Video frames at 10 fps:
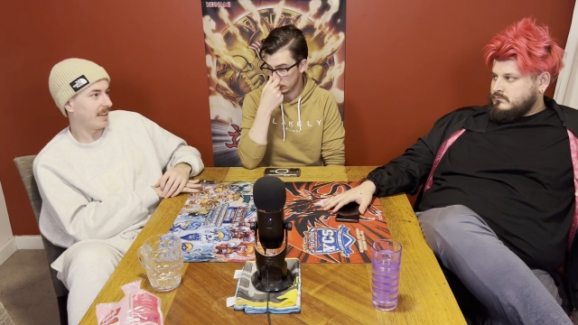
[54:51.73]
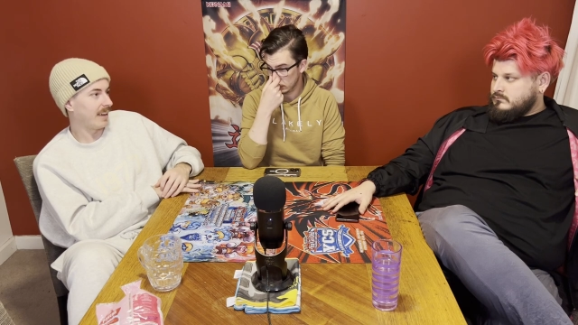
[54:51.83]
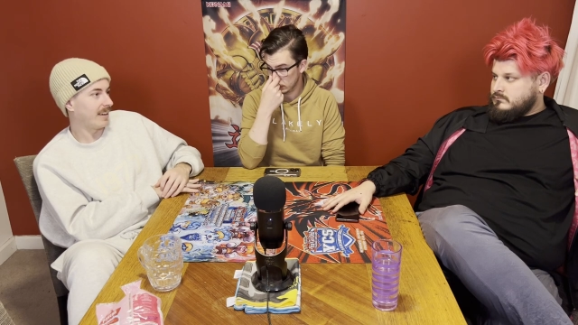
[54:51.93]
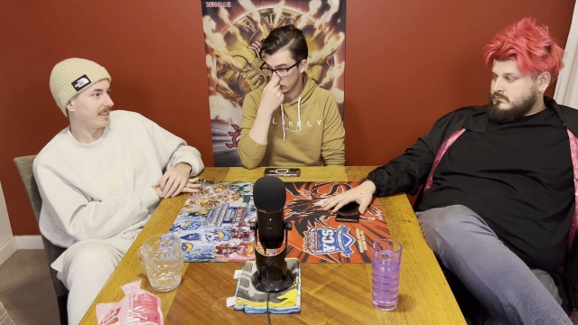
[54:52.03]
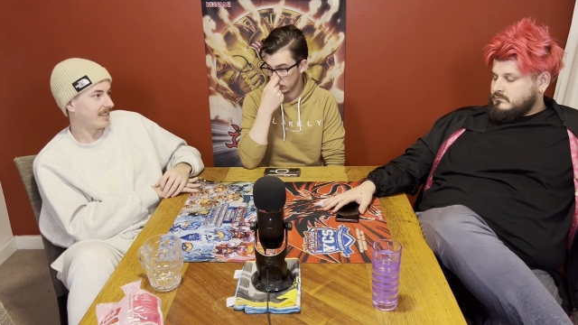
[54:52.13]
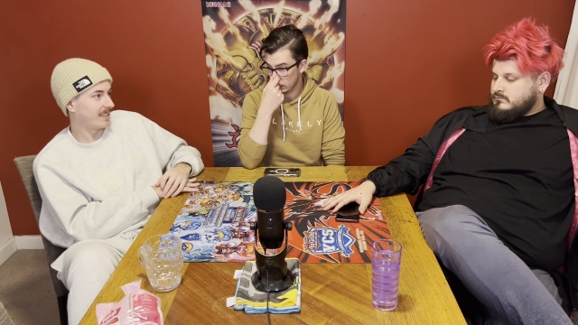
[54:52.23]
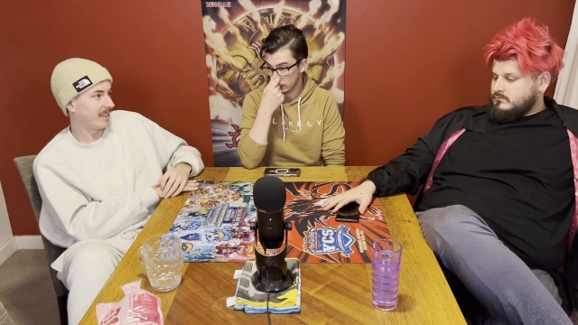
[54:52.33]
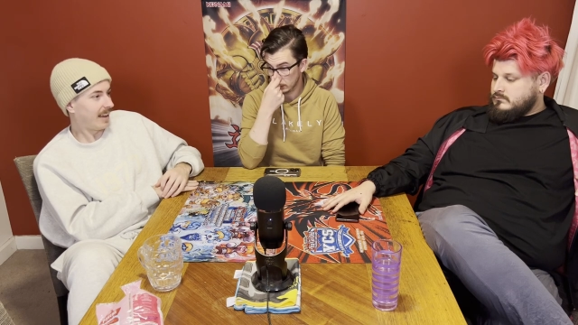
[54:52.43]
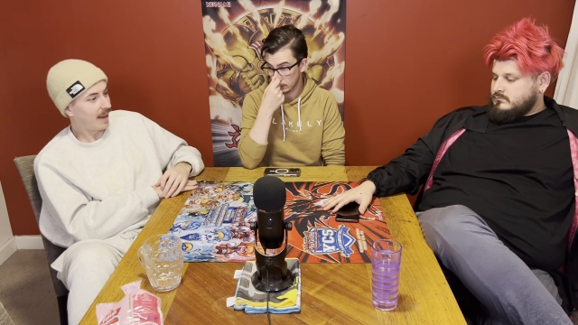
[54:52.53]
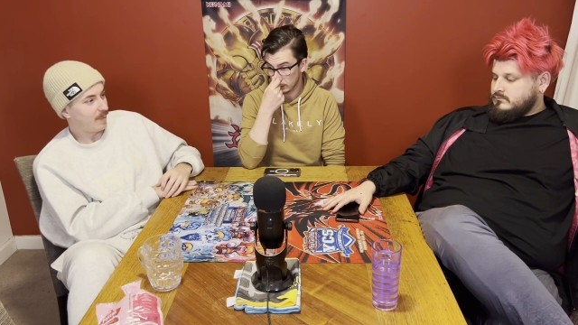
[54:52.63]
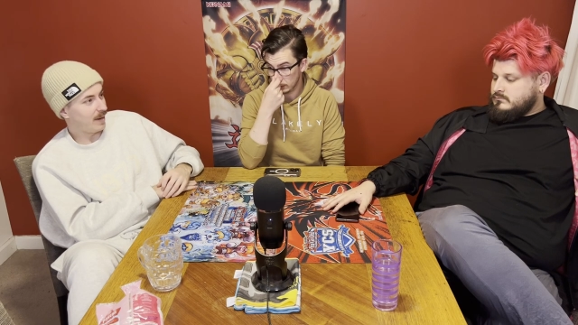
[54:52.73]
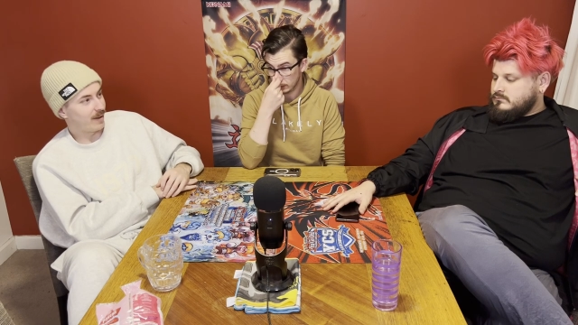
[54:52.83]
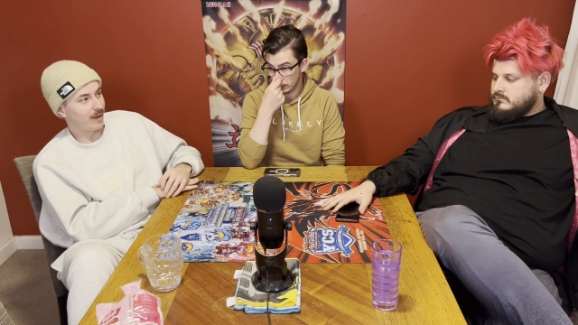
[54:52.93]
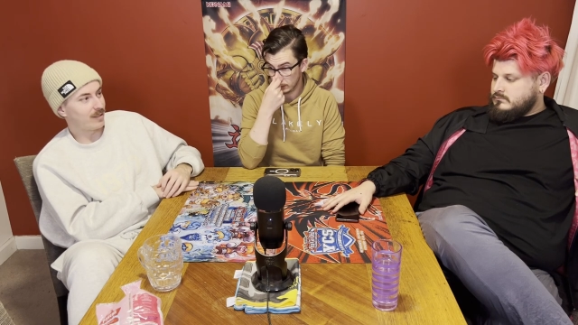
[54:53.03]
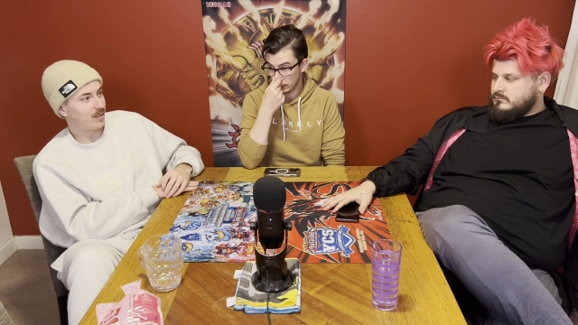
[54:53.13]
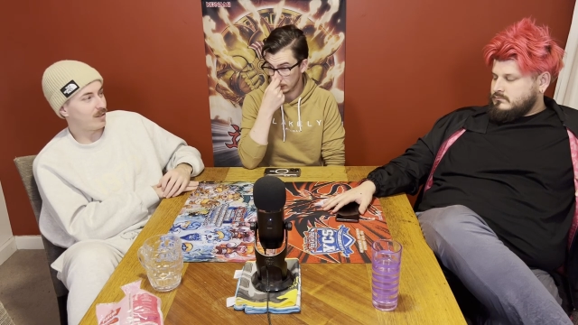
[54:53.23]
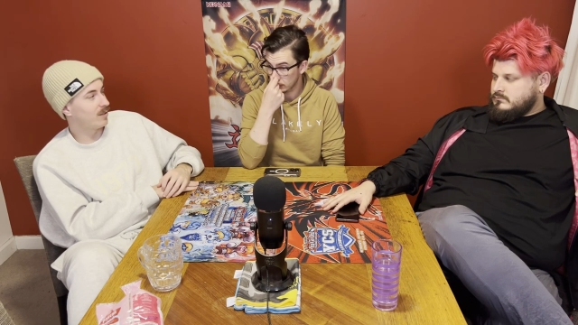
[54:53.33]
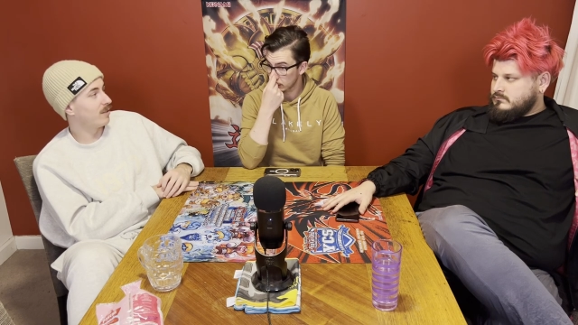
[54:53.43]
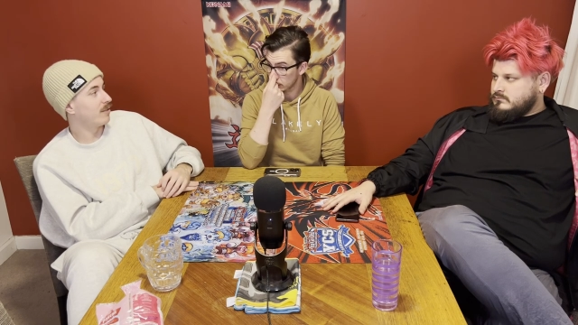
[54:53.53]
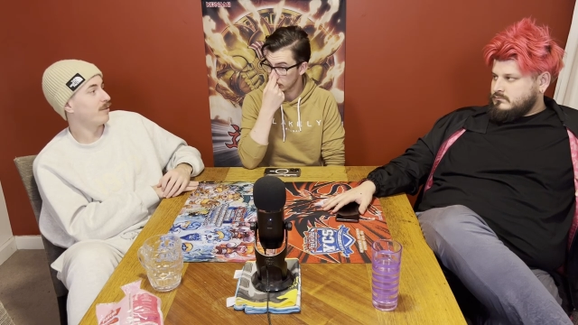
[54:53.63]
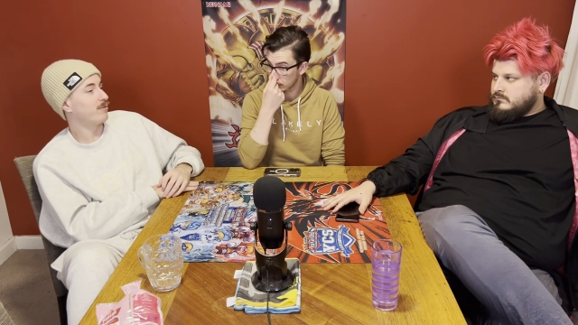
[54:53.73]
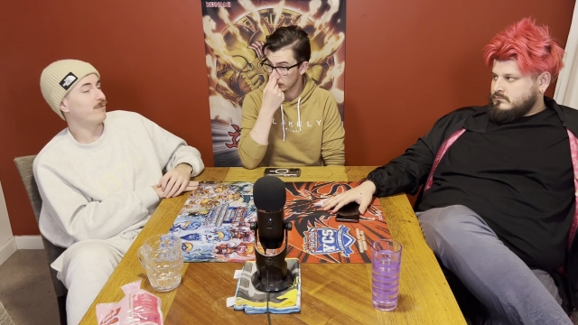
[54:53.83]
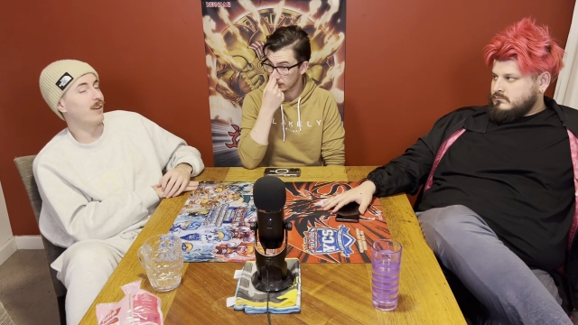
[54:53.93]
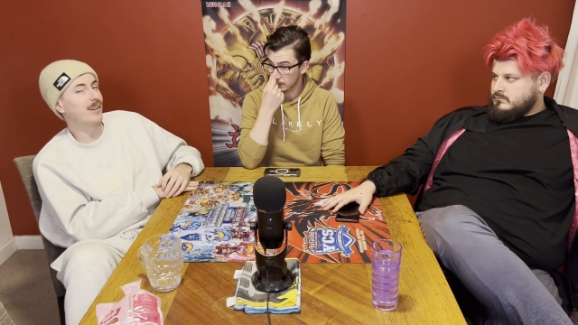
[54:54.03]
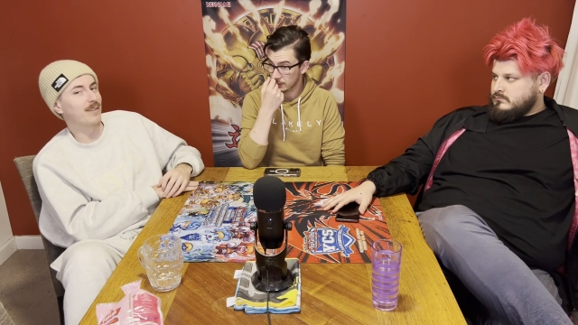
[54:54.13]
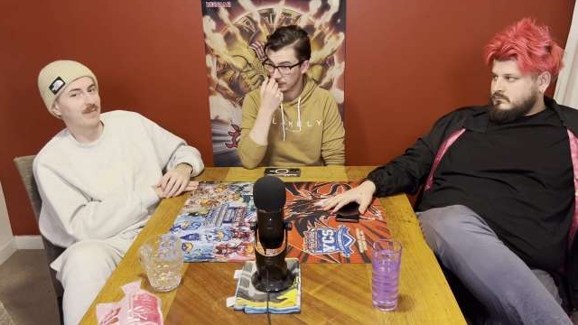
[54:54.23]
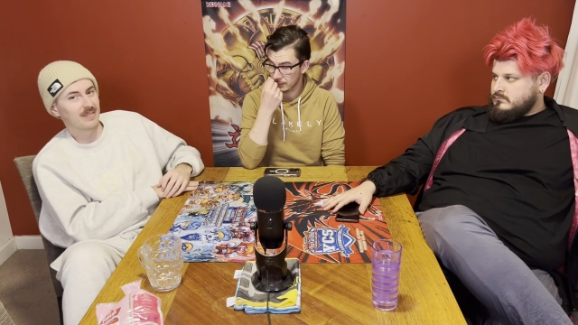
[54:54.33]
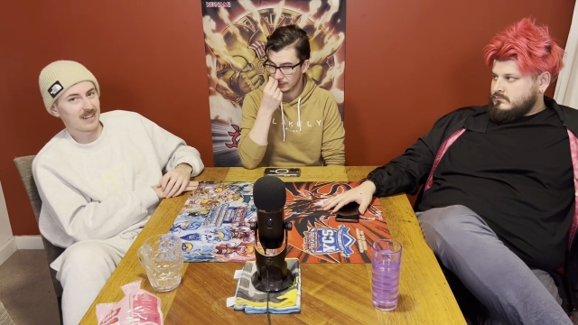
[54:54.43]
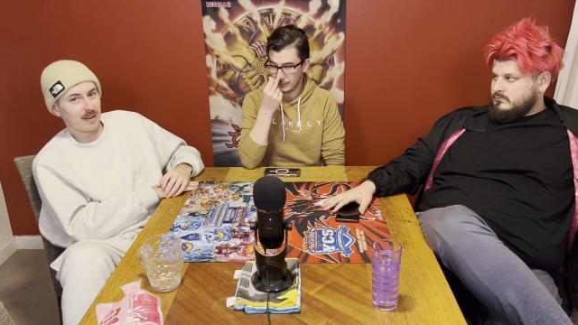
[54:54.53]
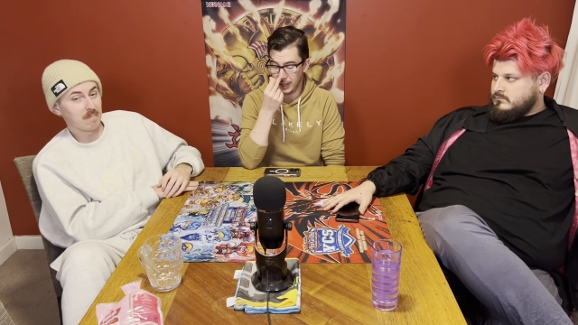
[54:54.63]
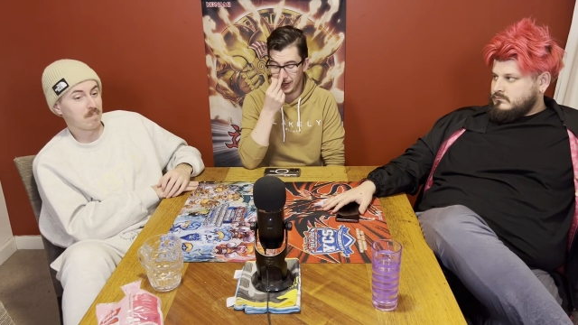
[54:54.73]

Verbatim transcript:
Speaker 1: and they ain't being nice to you, fuck them.